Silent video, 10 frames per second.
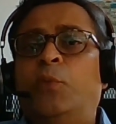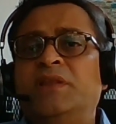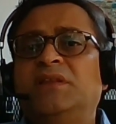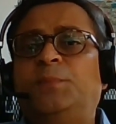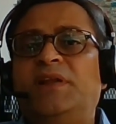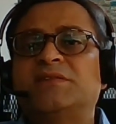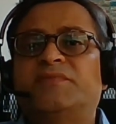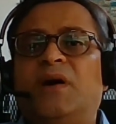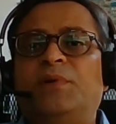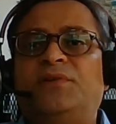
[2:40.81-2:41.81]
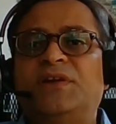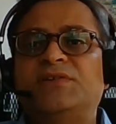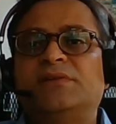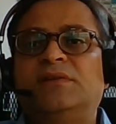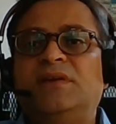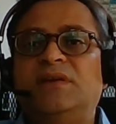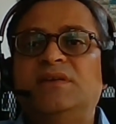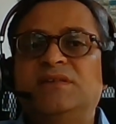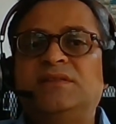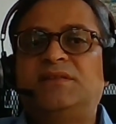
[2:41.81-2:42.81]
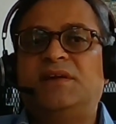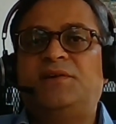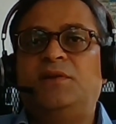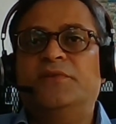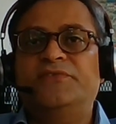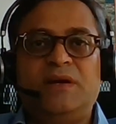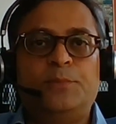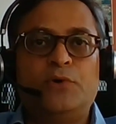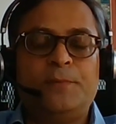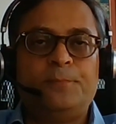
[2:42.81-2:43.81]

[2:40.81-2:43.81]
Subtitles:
whether the place of arbitration is in the territory of Singapore.